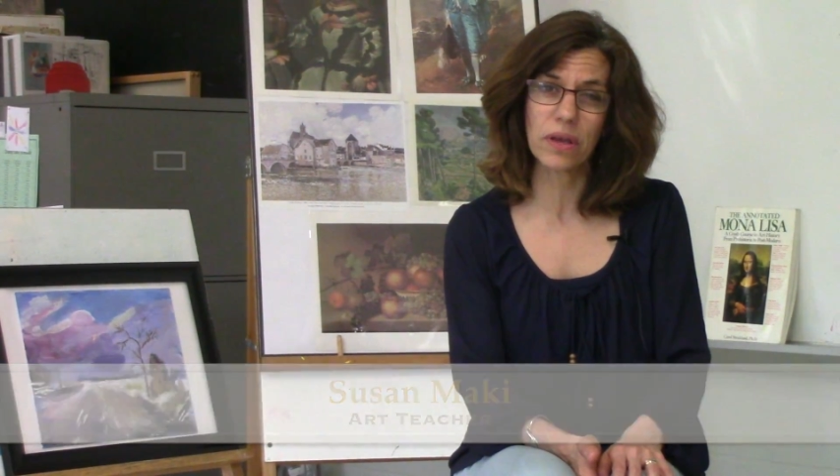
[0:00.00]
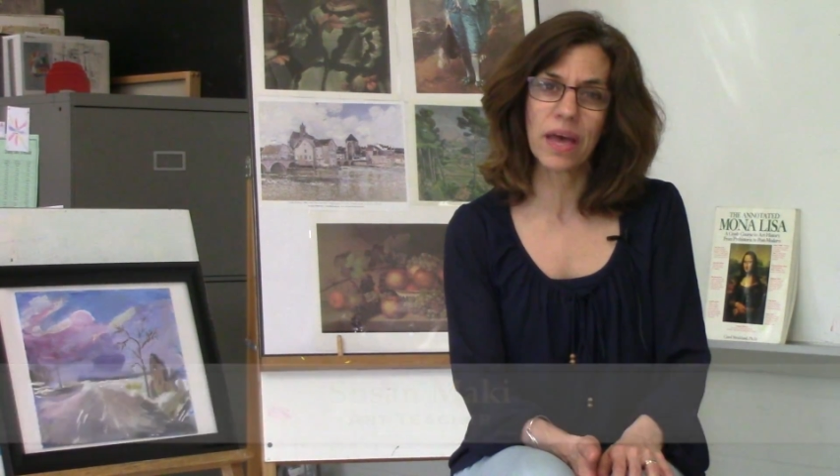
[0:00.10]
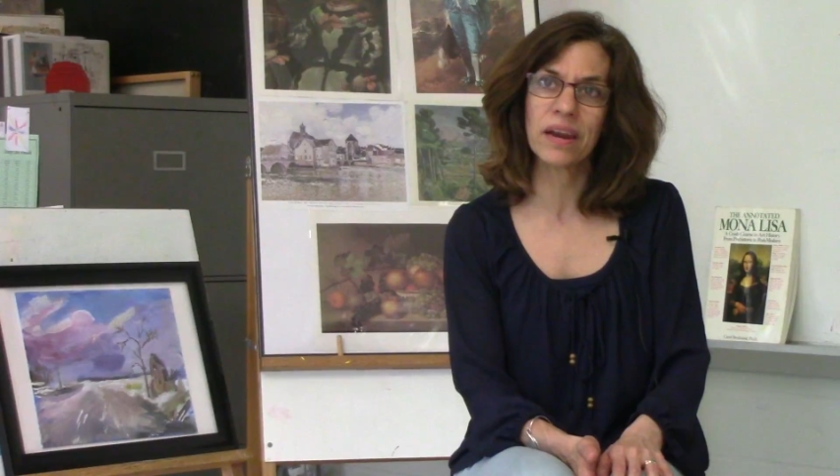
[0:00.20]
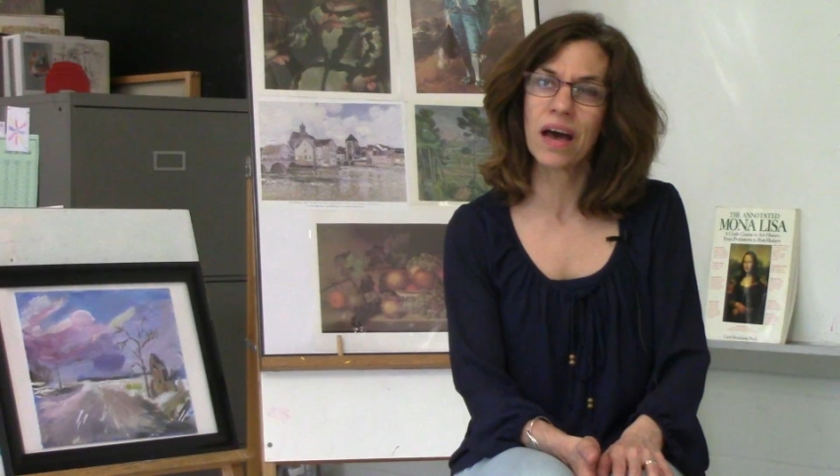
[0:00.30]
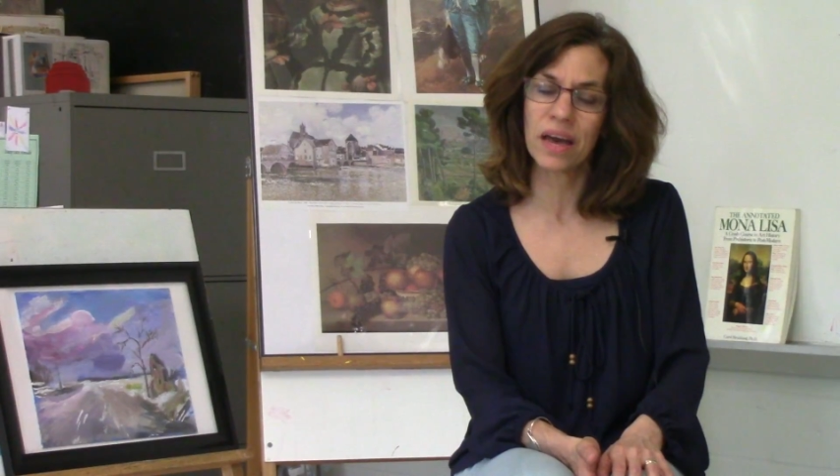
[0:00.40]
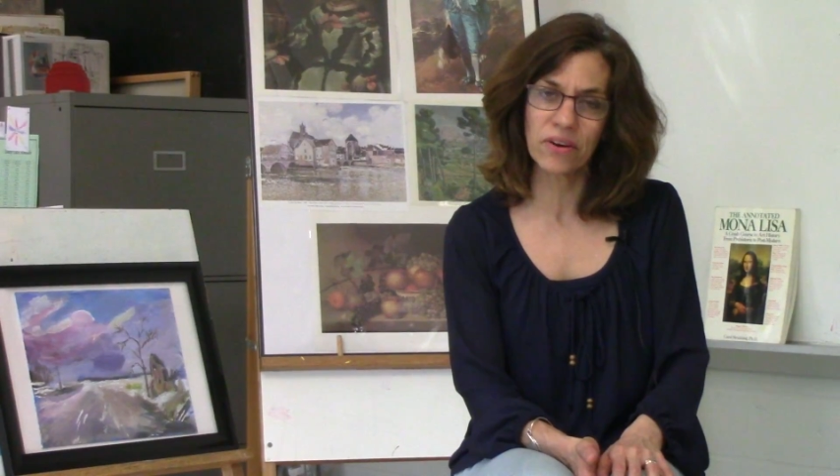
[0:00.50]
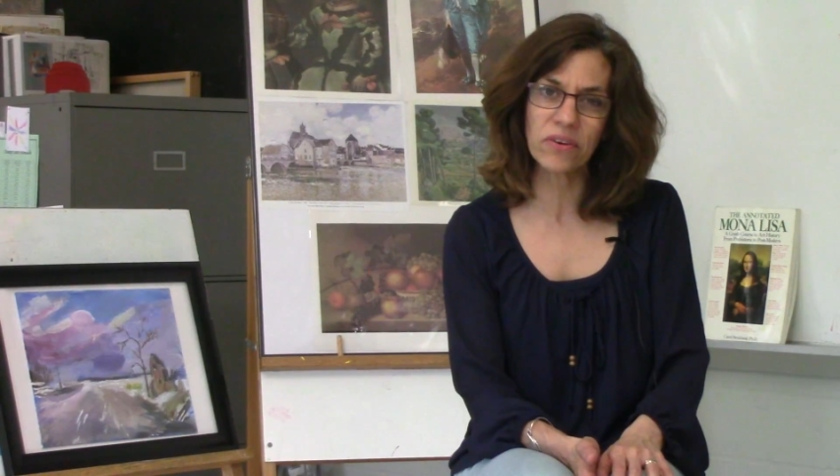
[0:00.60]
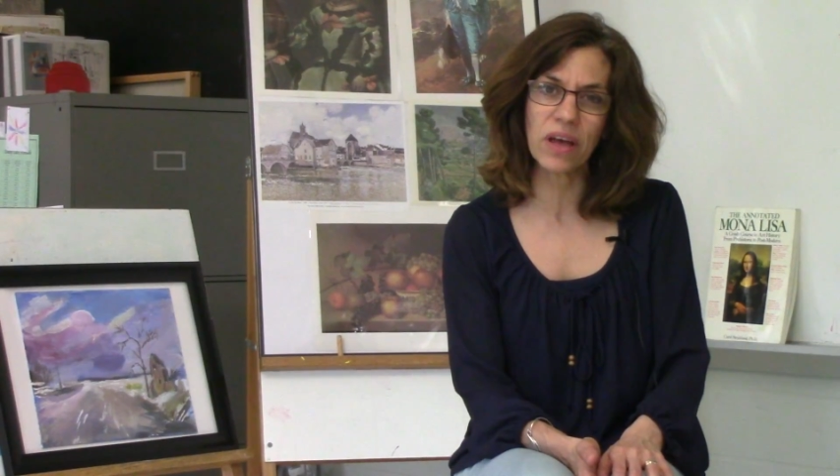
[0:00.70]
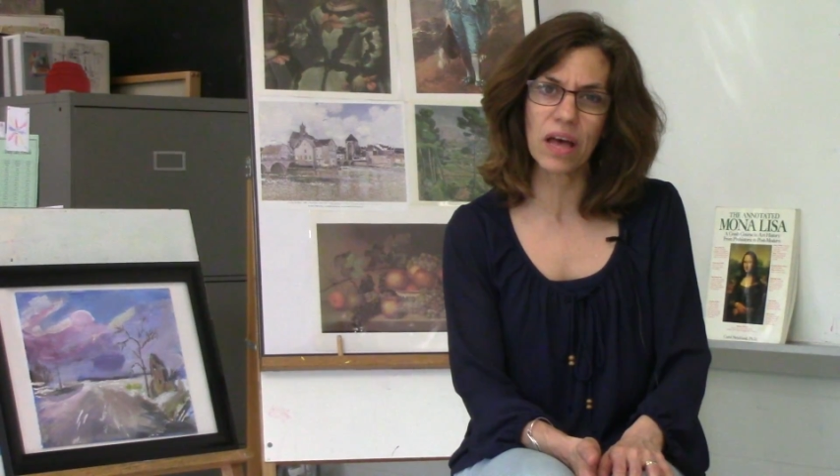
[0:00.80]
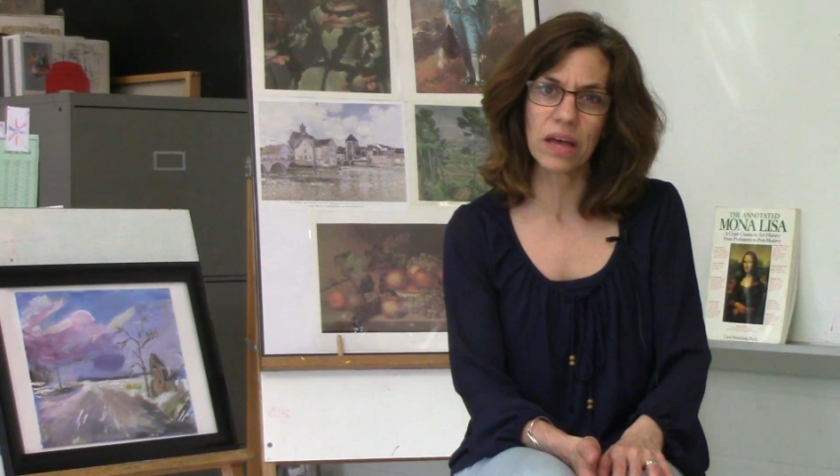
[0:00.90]
and honor
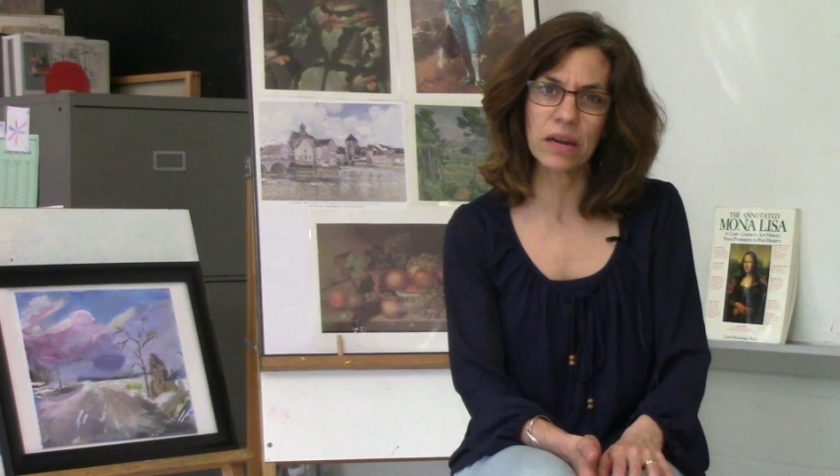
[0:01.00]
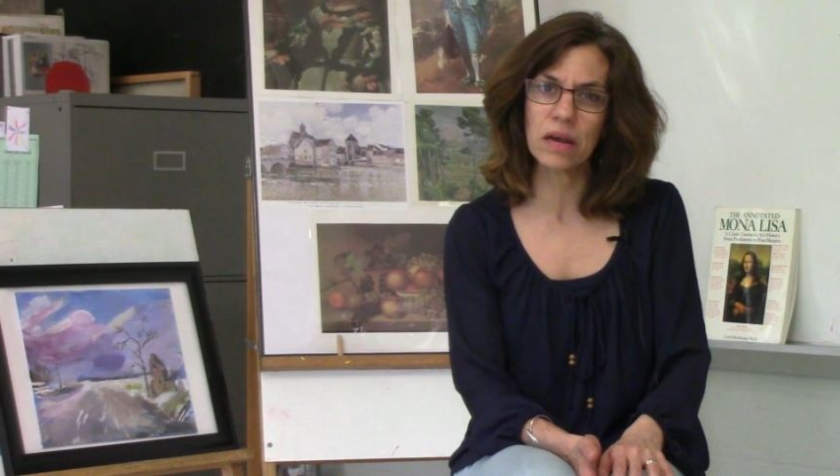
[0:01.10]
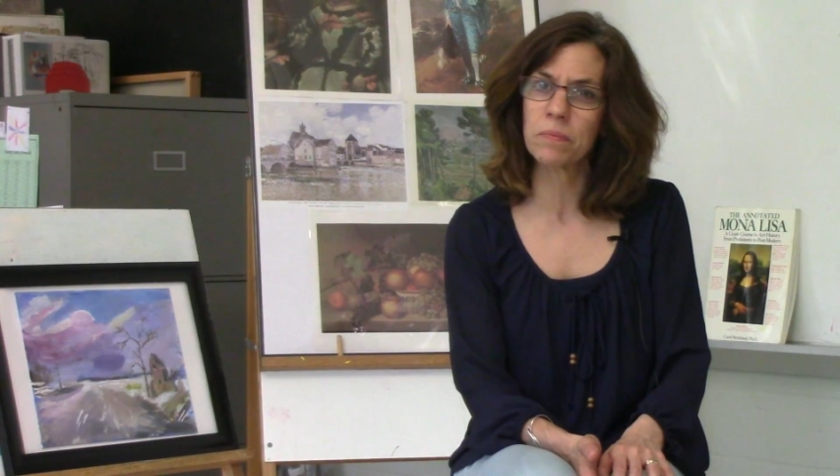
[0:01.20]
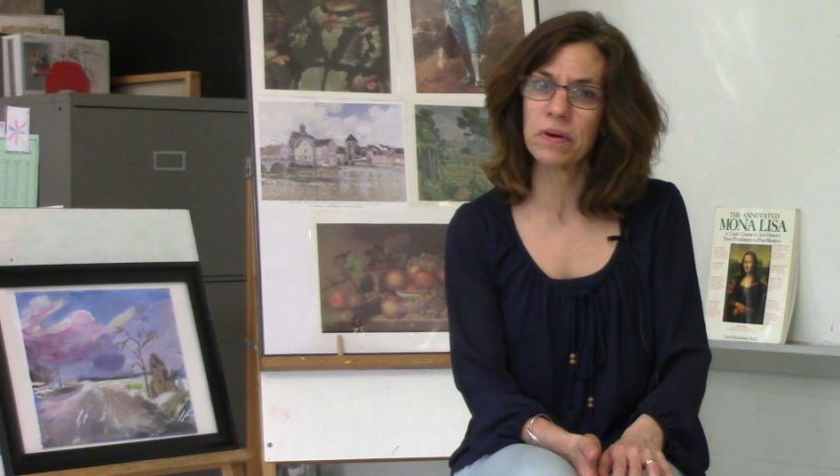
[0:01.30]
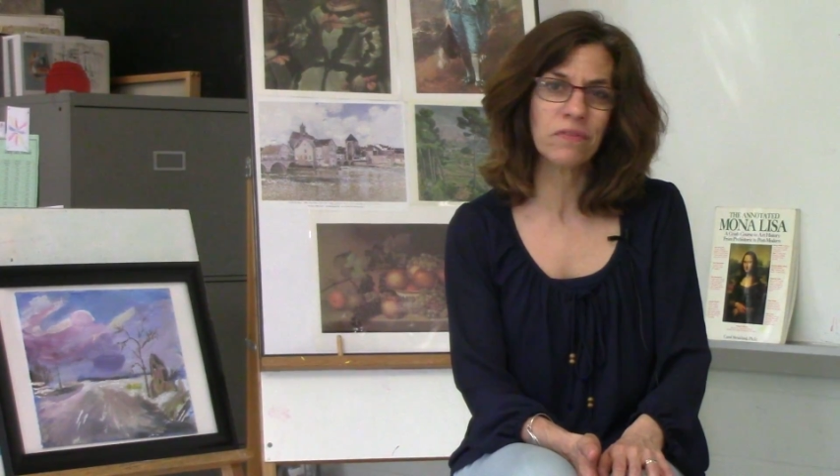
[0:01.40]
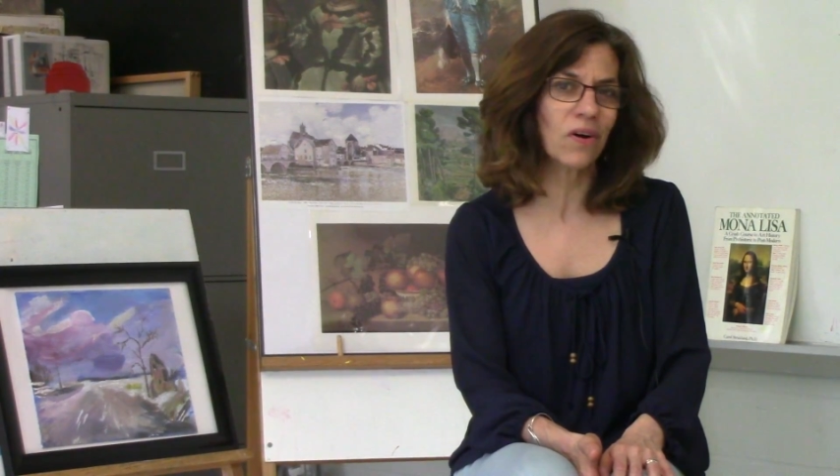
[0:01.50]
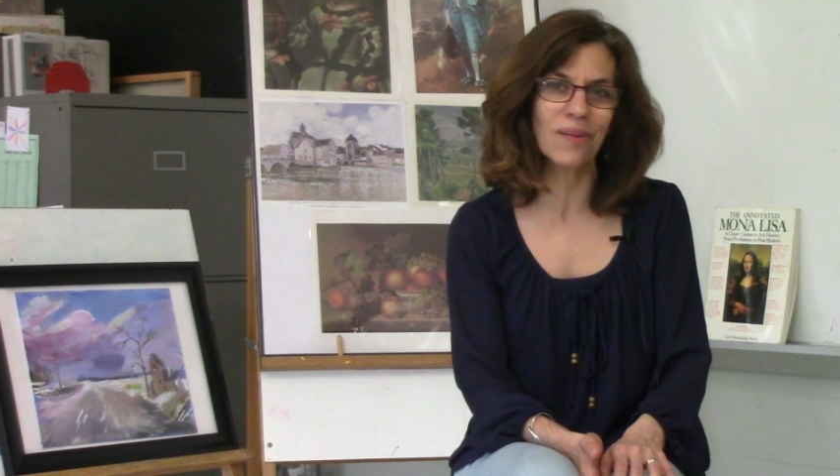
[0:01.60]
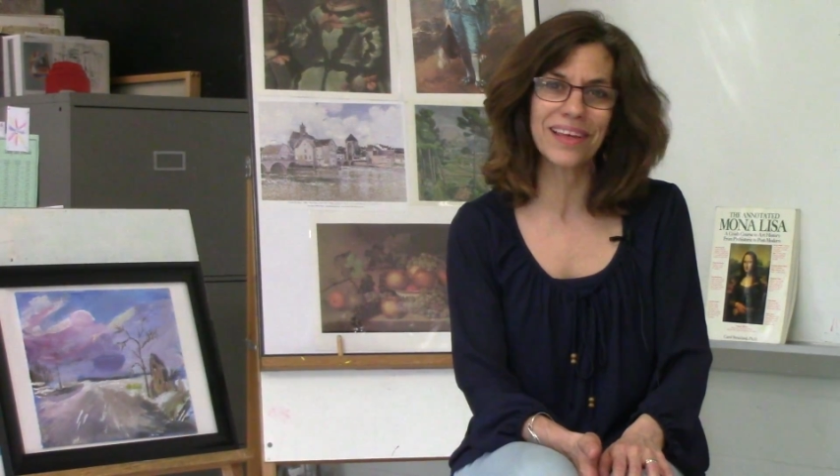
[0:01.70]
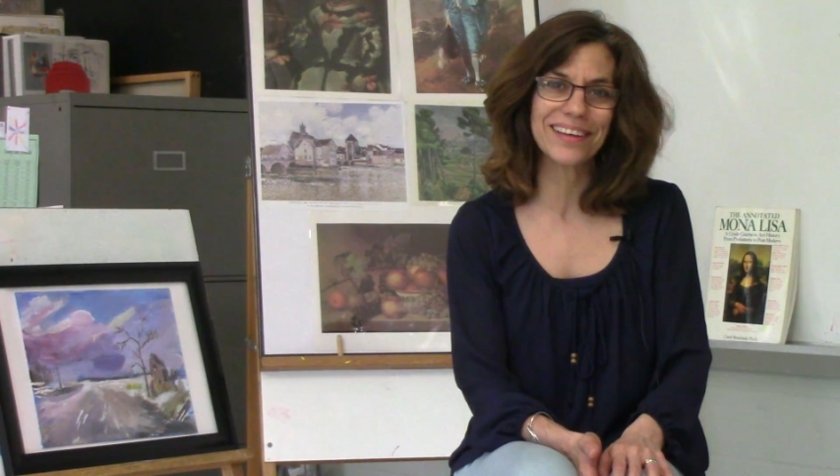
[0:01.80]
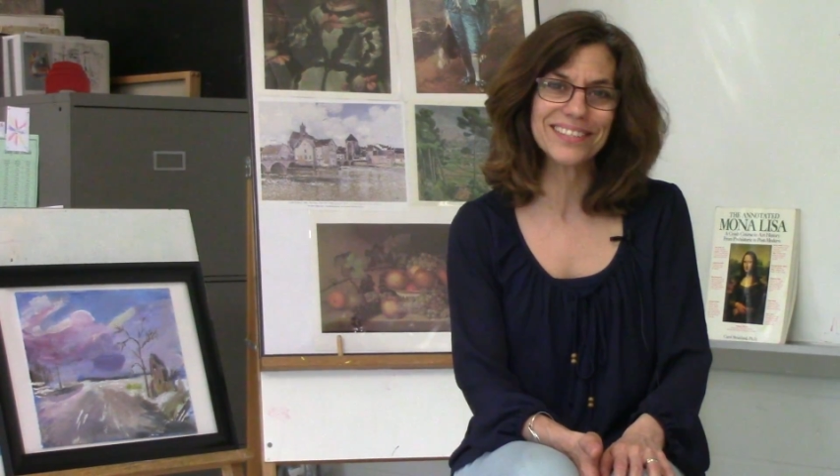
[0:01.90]
God above
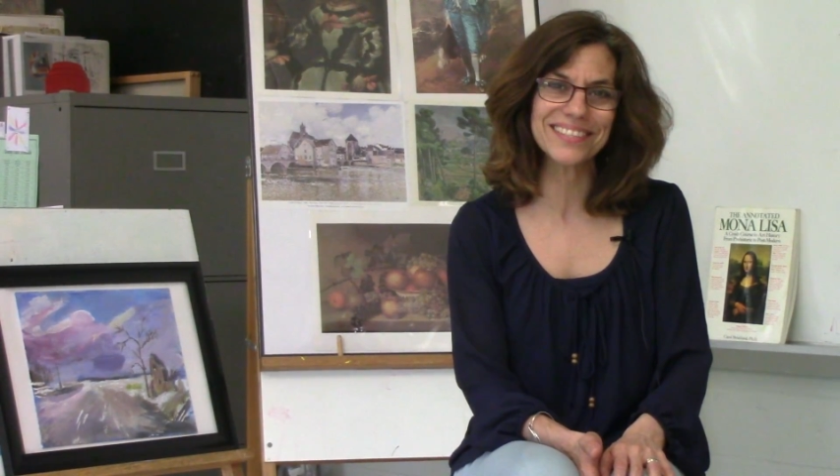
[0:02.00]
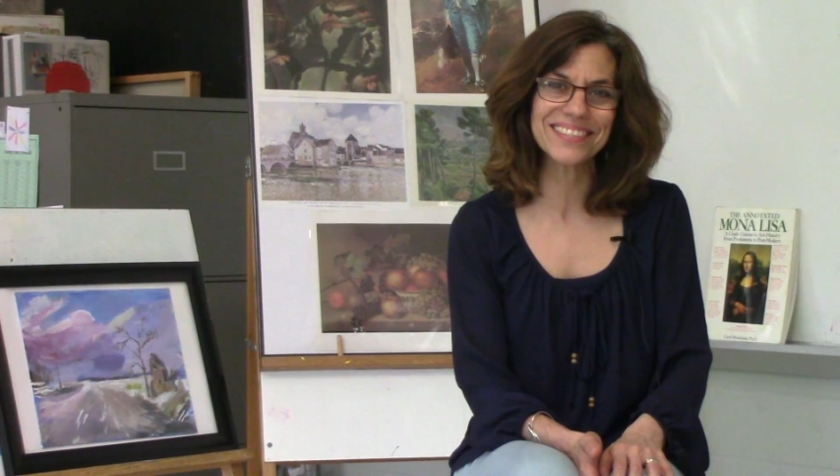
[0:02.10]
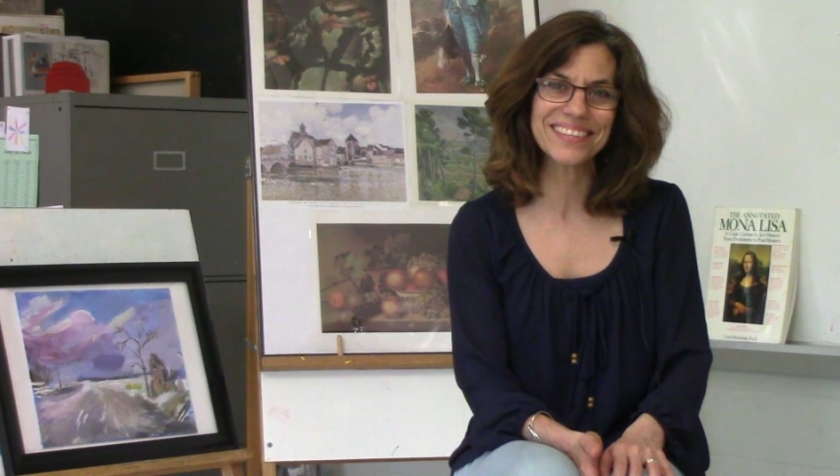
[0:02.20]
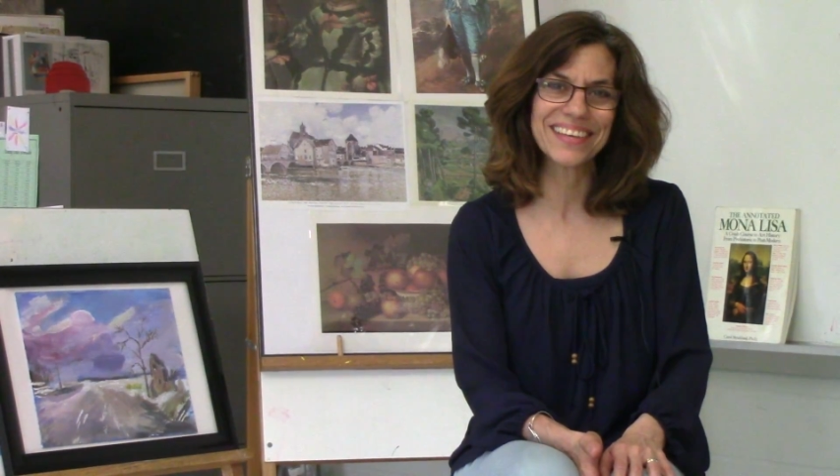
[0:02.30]
all else.